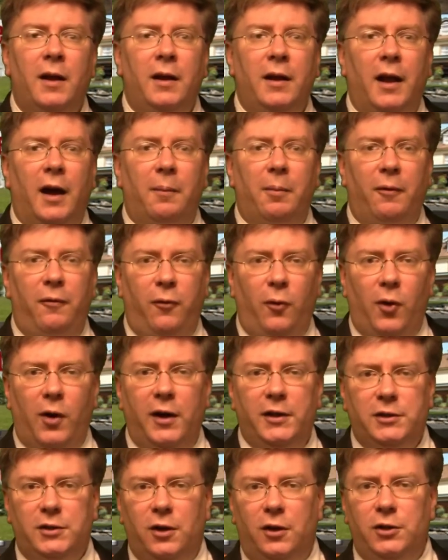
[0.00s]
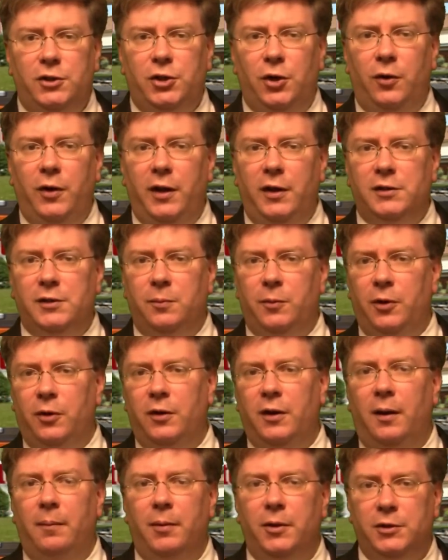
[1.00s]
Now, before I start showing you some real
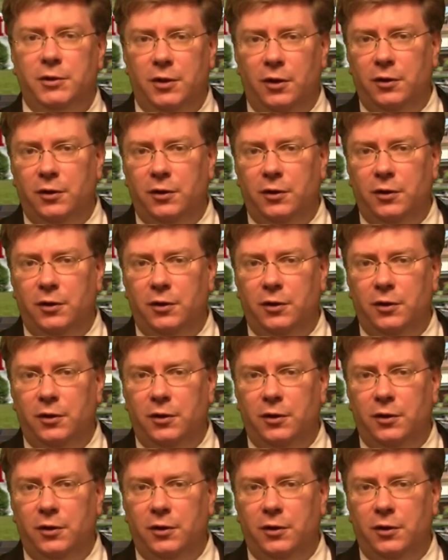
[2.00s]
numbers,